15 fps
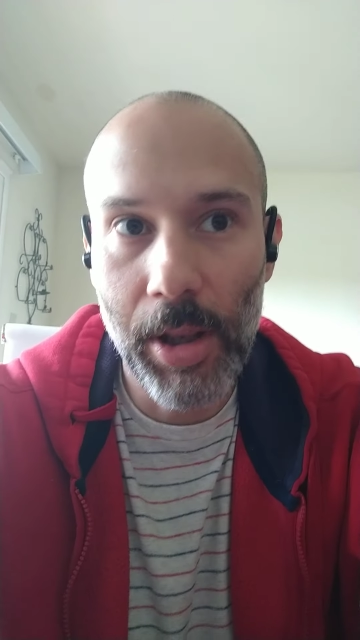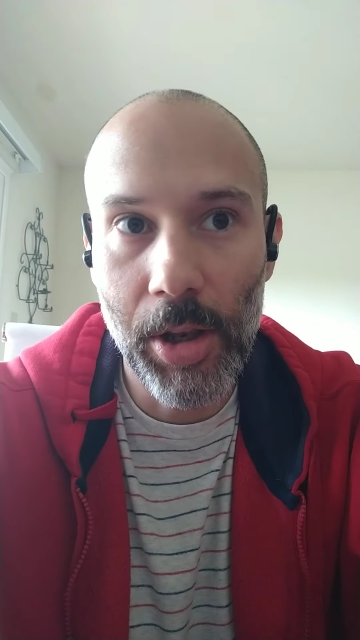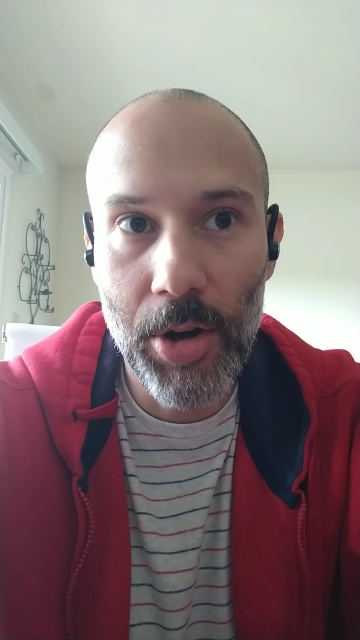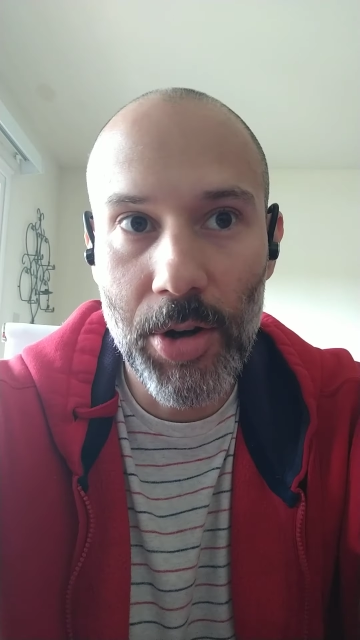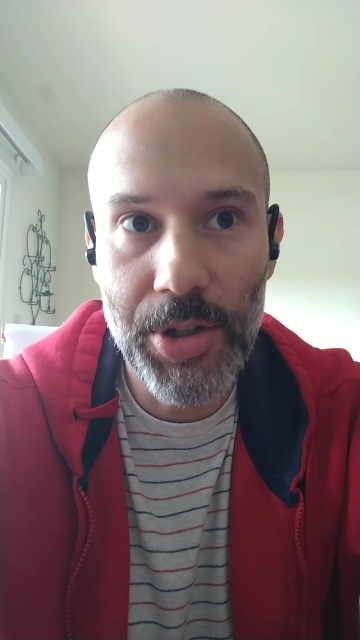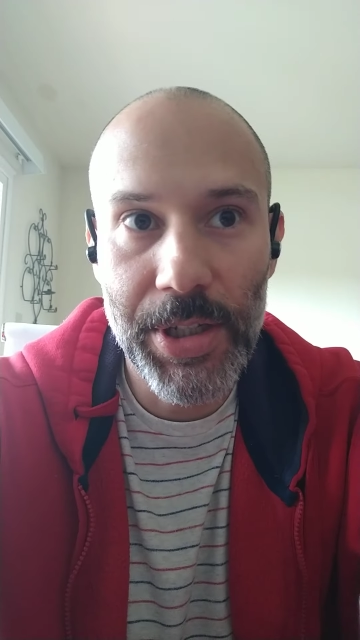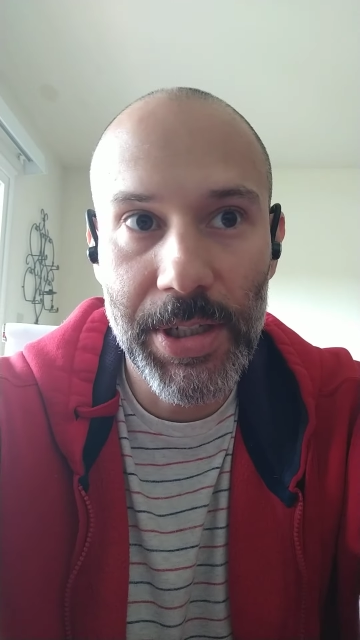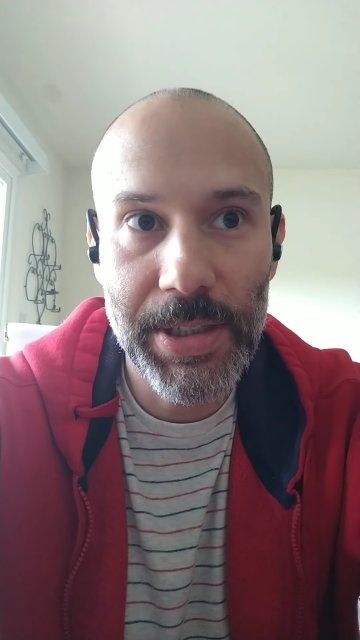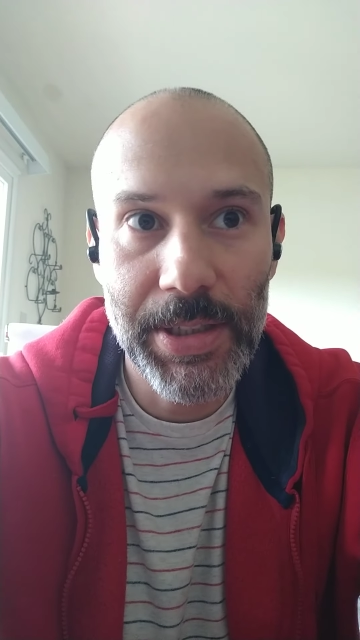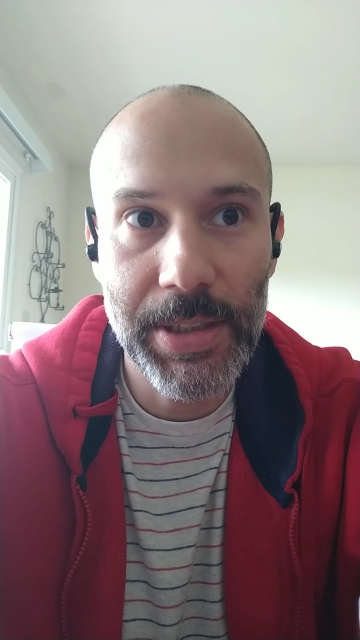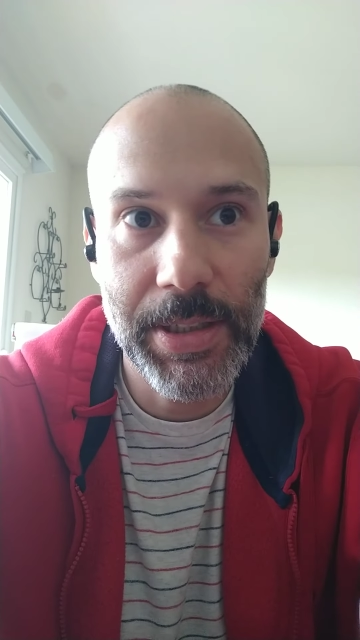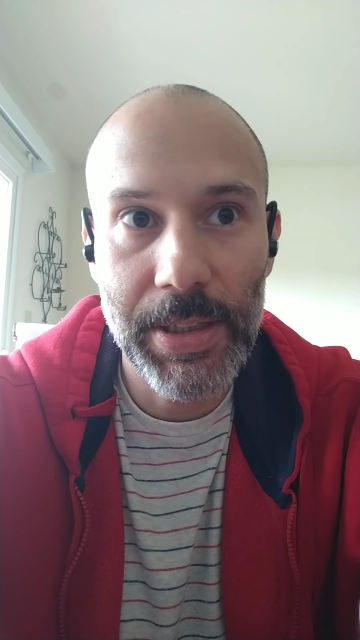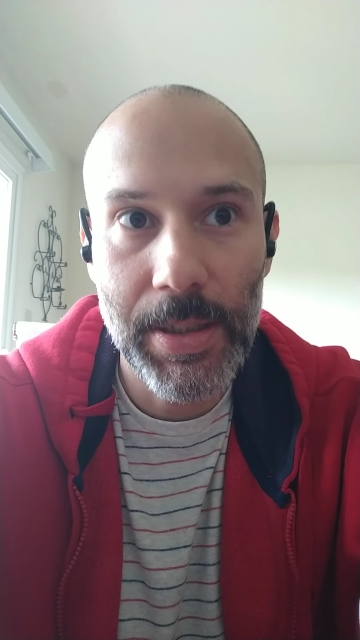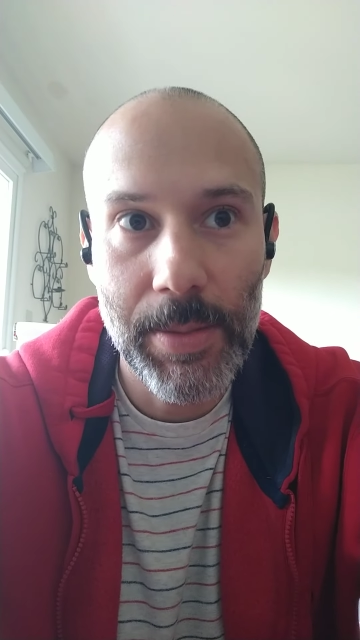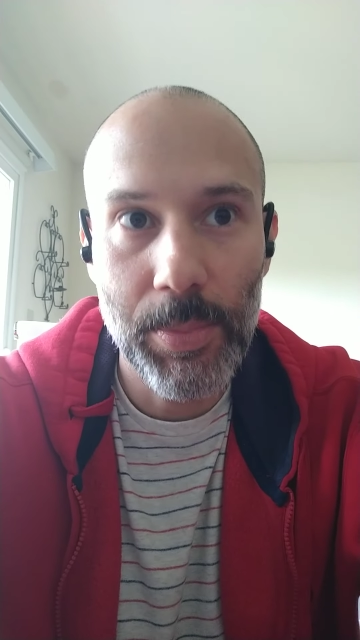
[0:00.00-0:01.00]

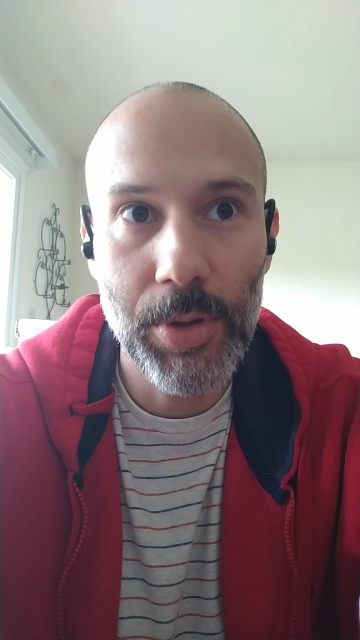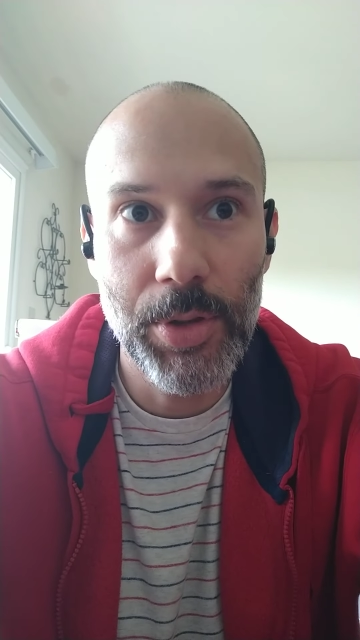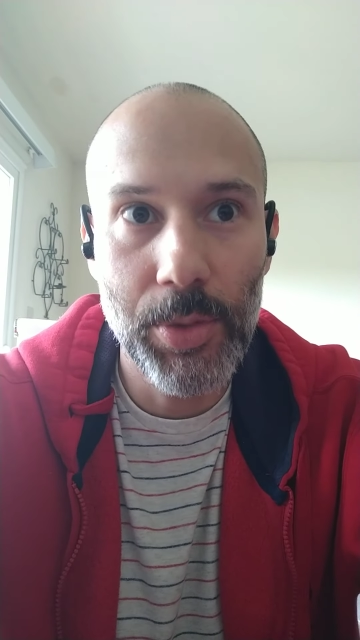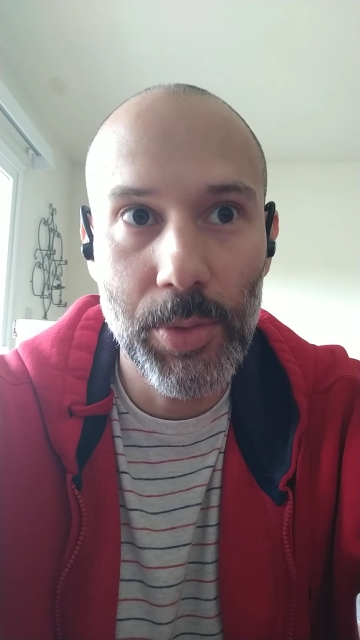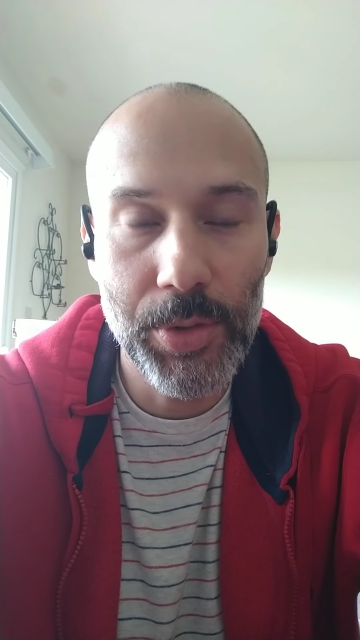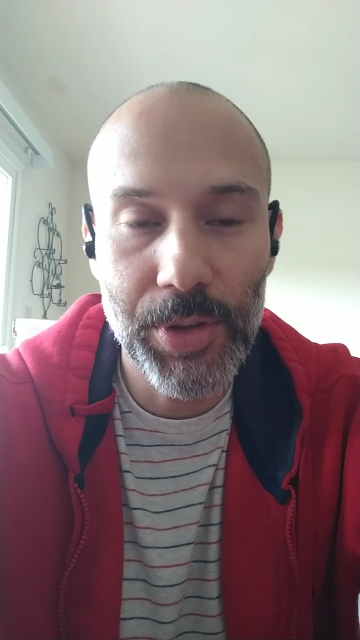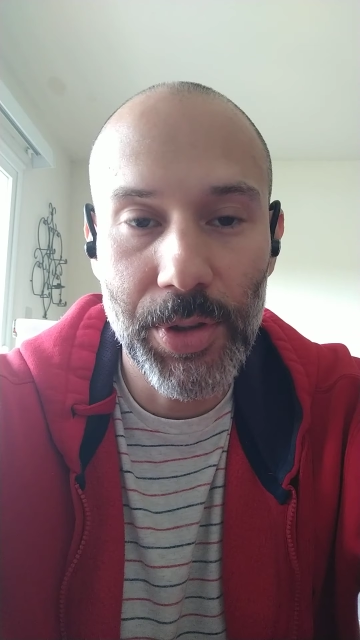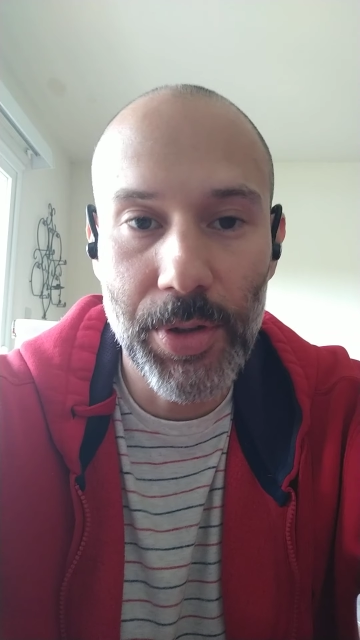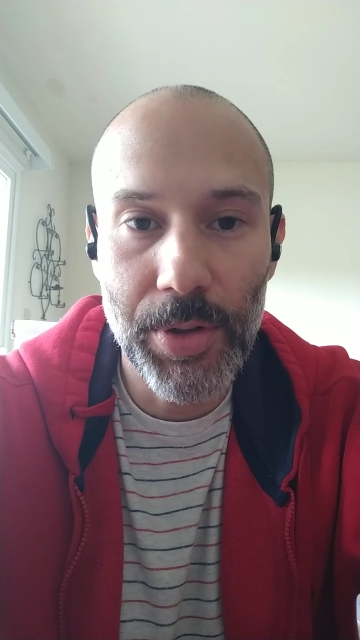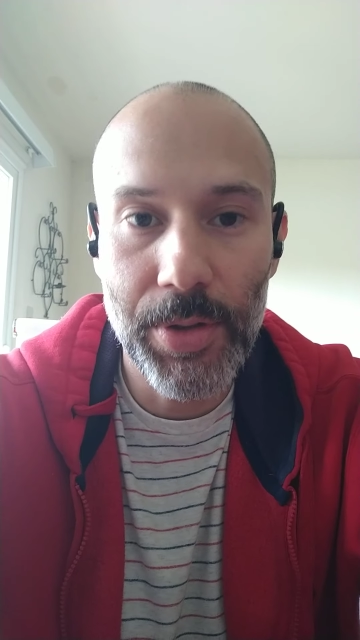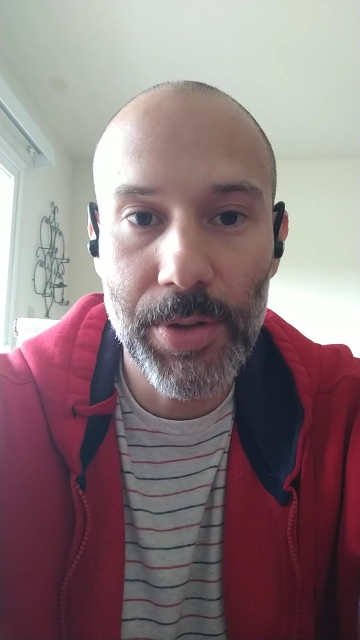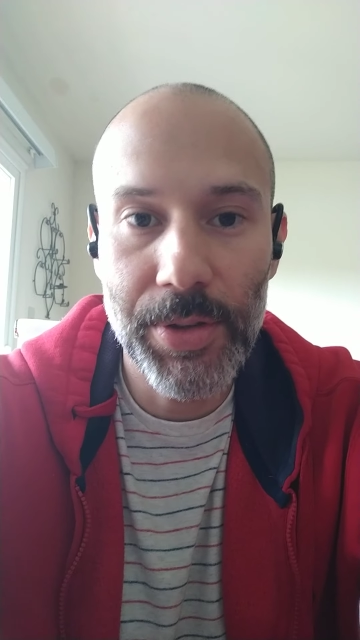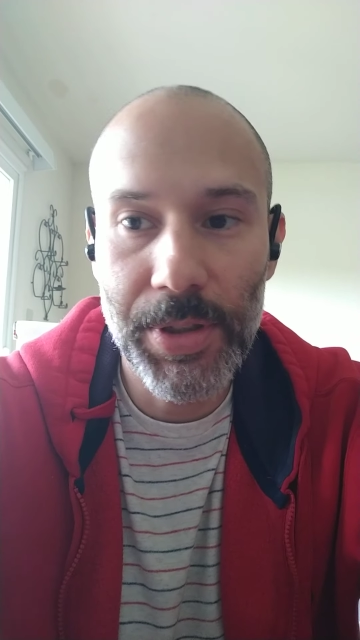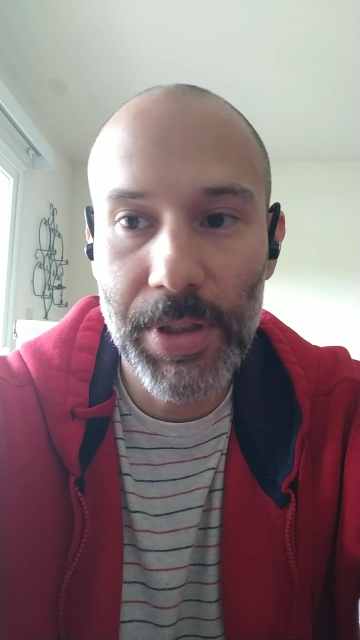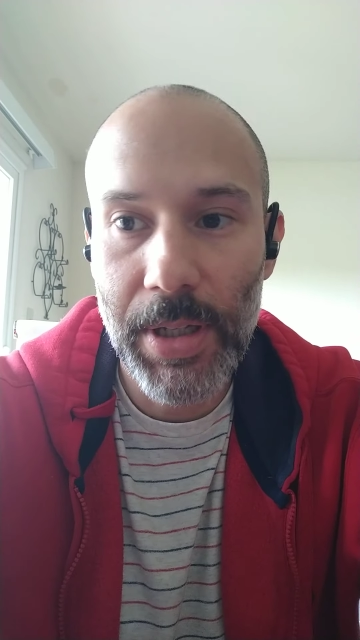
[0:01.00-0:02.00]
largest
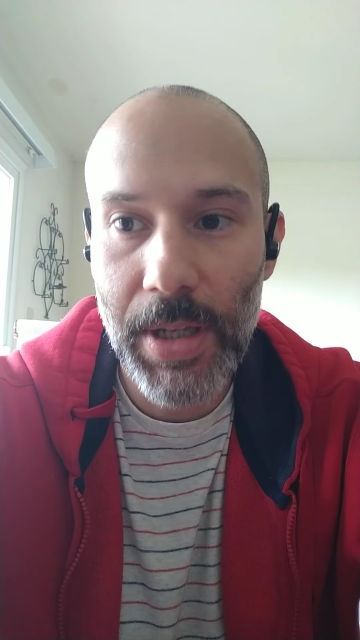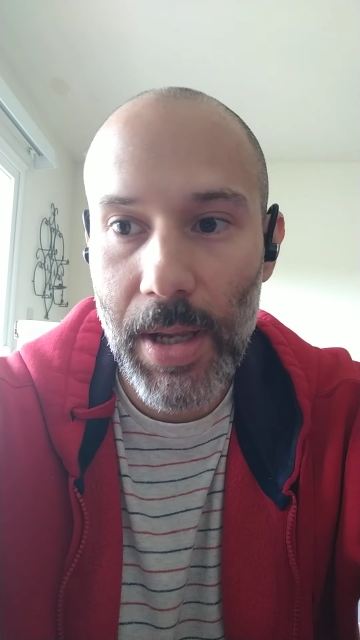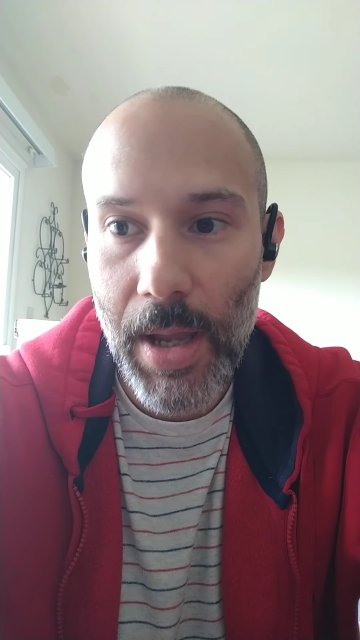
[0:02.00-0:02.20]
producers